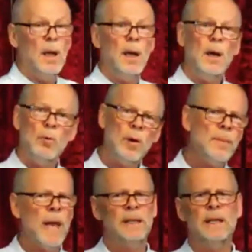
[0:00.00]
What a
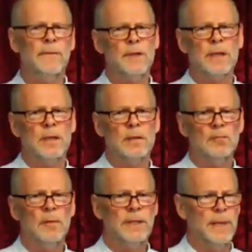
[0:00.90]
magnificent
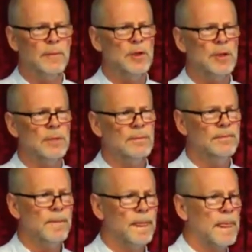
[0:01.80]
redemption.
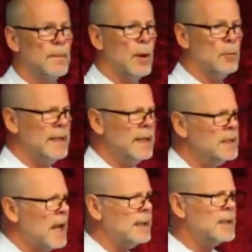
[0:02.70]
But we need
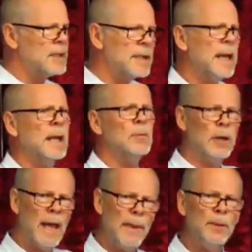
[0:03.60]
to understand what
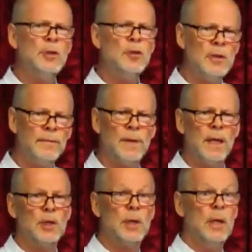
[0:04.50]
happened to the
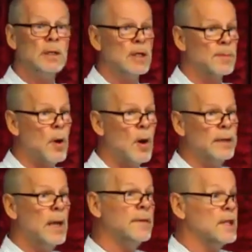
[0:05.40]
flesh despite
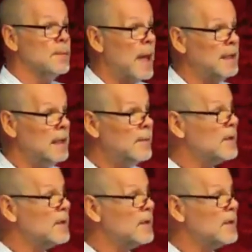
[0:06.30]
this magnificent